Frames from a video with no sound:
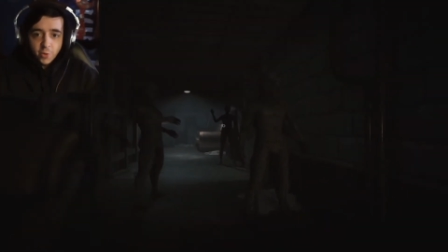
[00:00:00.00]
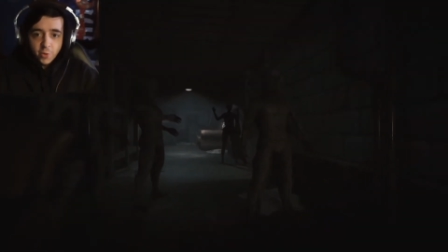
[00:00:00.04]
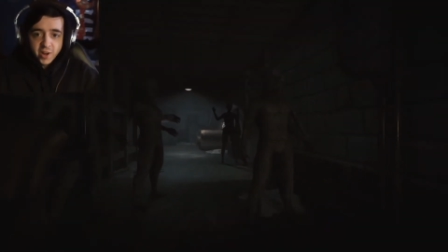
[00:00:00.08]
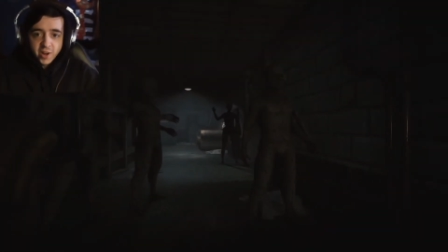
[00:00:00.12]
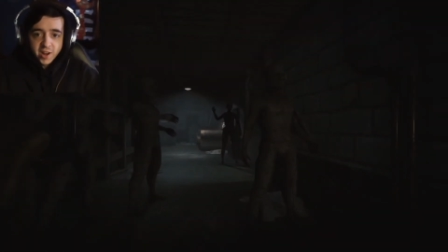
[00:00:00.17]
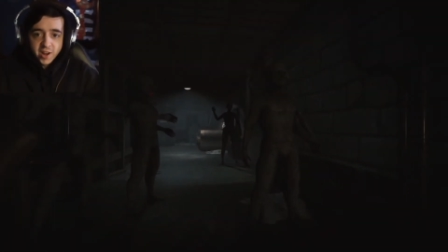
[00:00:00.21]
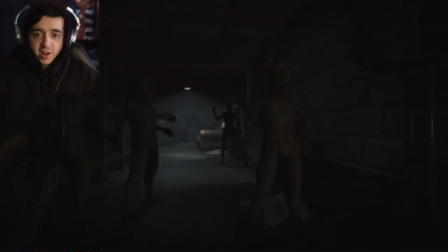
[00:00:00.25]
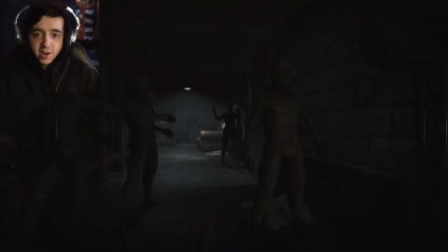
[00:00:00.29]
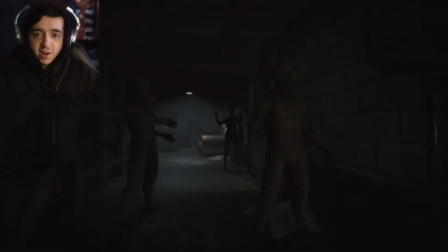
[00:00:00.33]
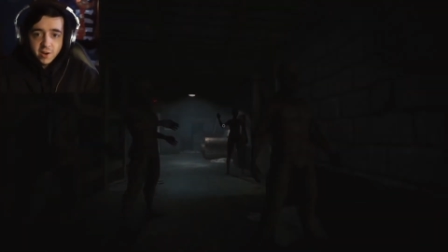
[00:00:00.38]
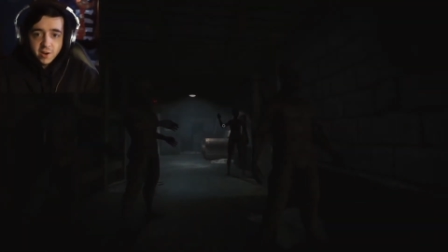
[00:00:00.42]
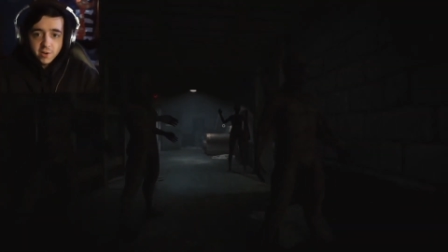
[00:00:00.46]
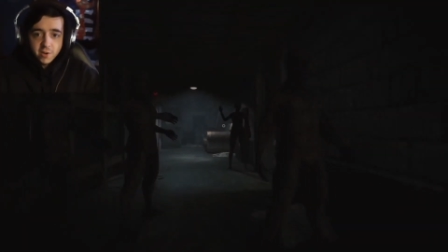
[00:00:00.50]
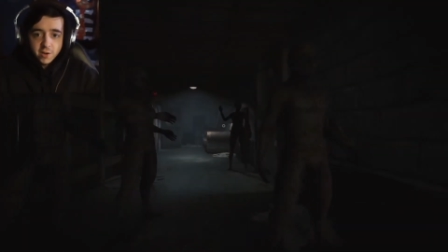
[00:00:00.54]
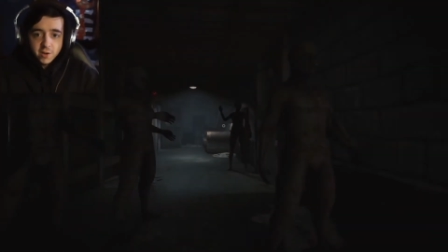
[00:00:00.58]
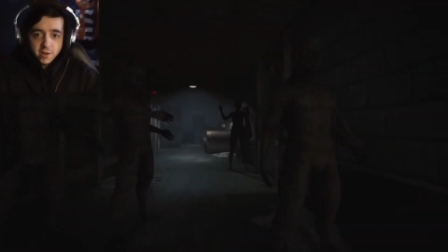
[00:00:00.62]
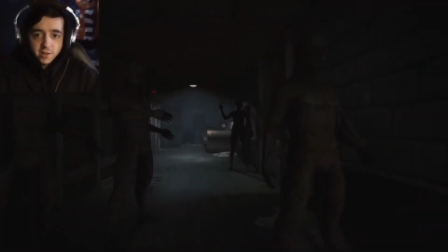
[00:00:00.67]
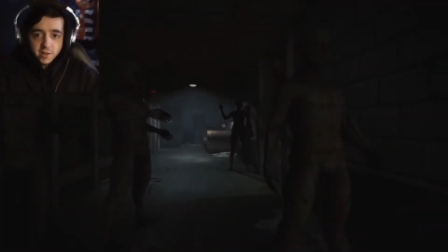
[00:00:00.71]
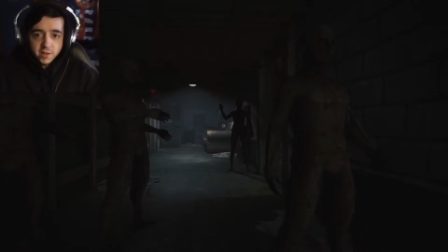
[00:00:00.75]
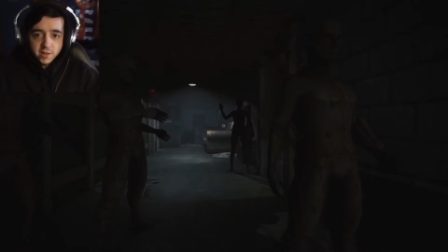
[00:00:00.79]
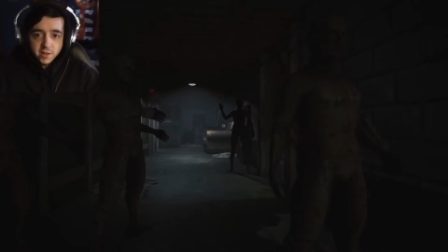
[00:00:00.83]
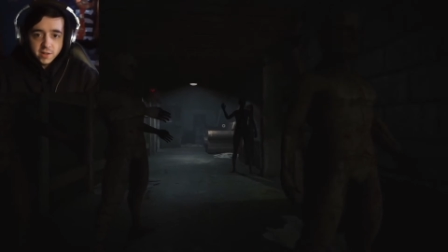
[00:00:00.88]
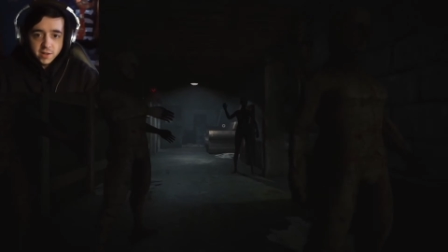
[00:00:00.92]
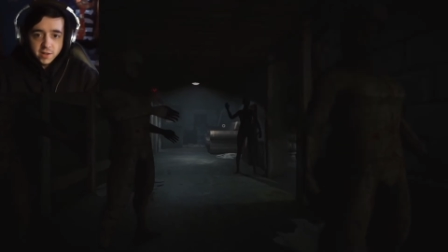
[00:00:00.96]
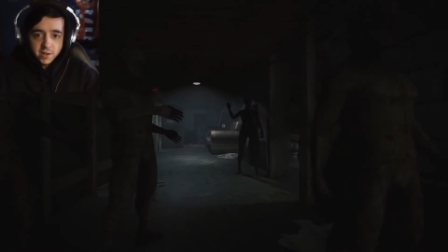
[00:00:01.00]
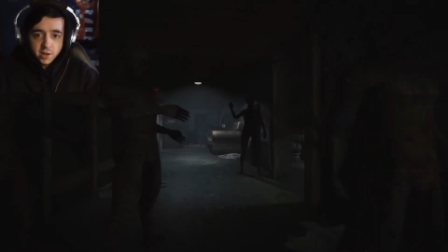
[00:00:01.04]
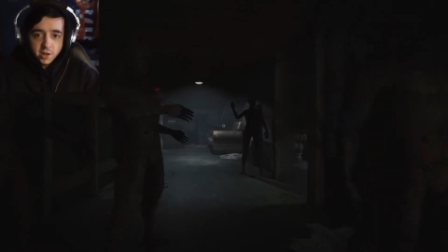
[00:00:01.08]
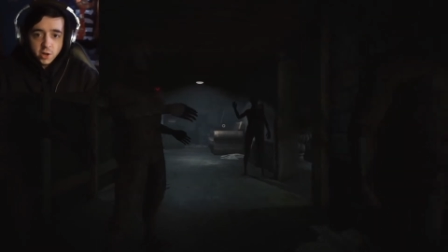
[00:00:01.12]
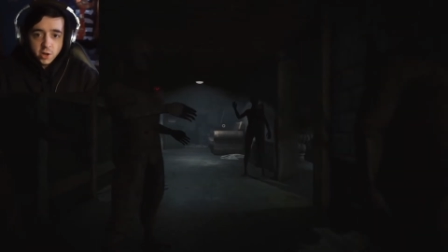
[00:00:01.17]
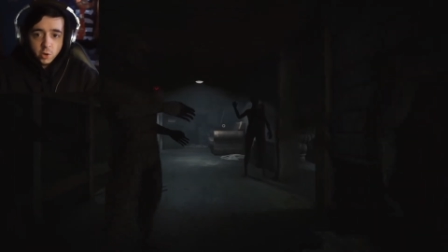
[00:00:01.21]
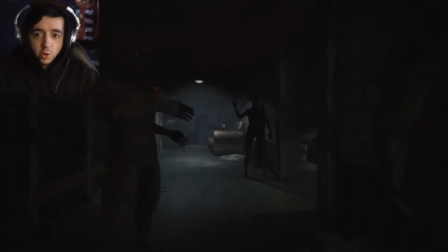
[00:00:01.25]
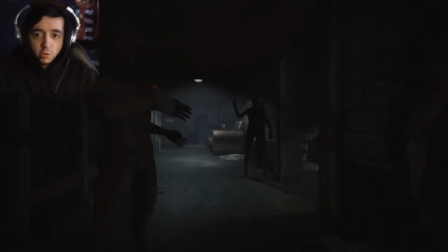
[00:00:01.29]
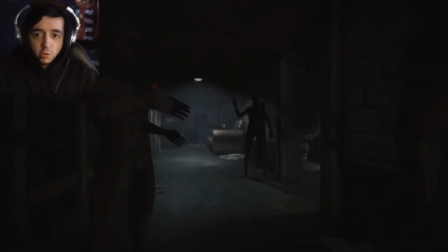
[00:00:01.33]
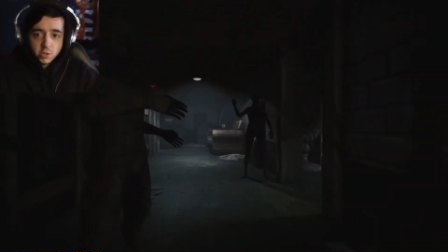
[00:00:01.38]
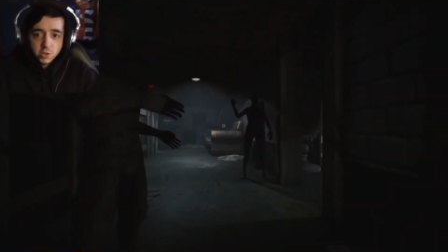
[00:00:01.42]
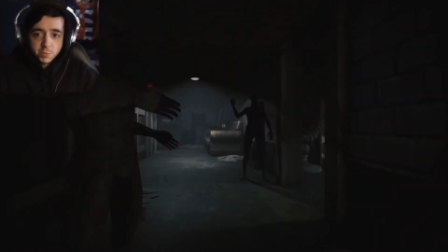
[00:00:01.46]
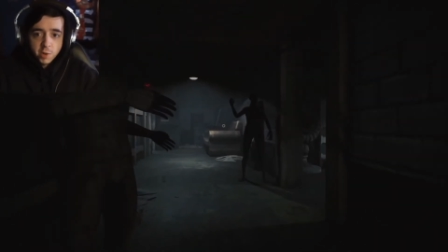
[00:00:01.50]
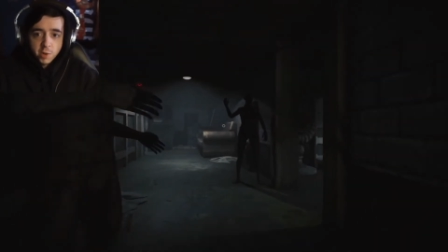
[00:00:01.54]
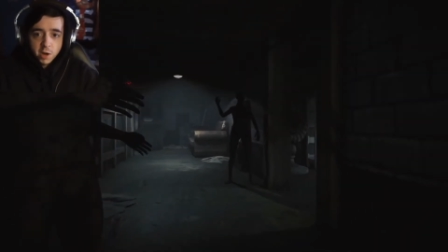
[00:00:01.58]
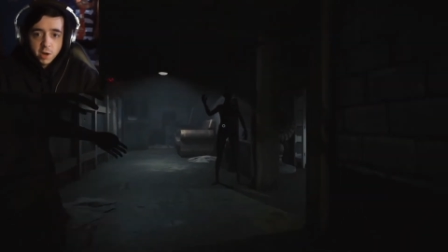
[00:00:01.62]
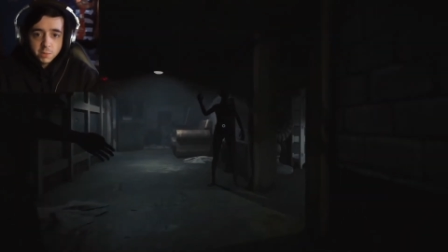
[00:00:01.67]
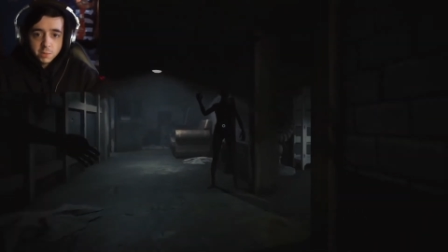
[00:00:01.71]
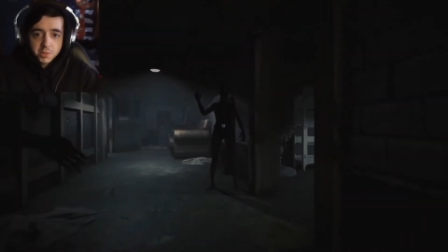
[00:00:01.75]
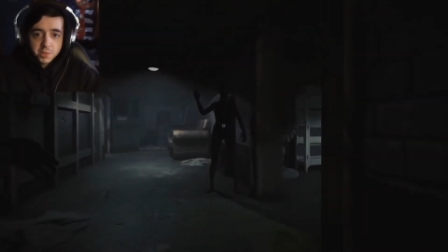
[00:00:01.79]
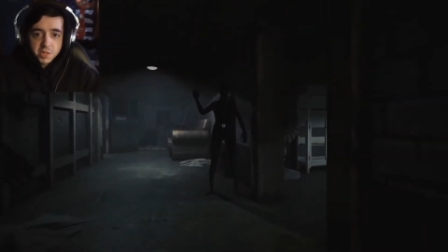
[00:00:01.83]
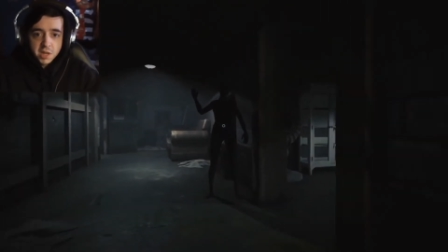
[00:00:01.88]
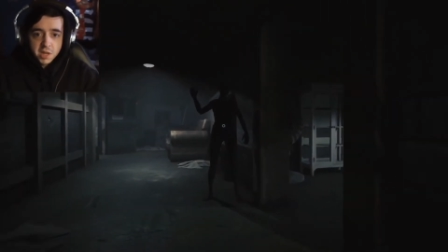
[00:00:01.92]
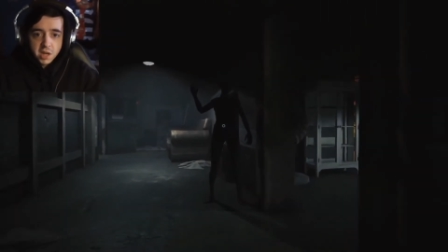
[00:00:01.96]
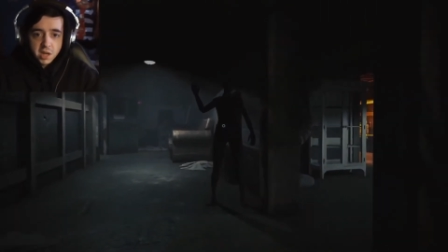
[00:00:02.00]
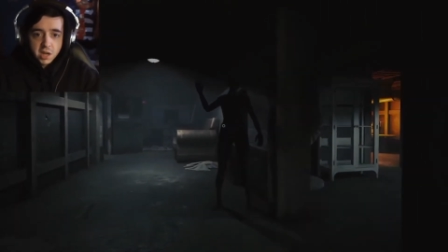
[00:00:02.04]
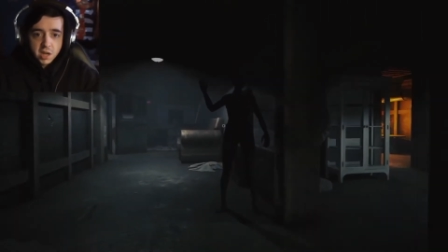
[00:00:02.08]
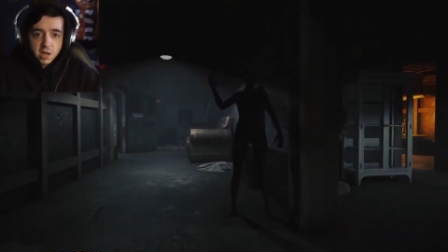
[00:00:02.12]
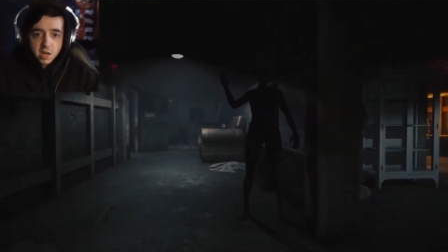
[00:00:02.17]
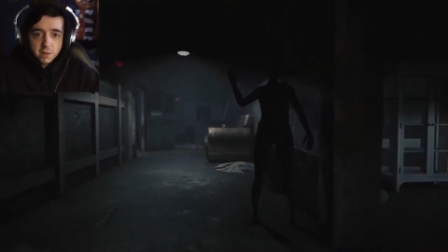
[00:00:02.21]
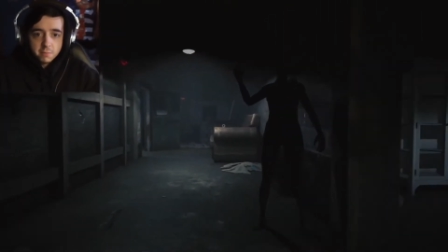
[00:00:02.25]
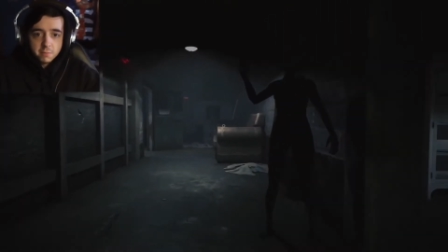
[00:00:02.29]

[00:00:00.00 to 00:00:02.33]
go. Goosebumps time.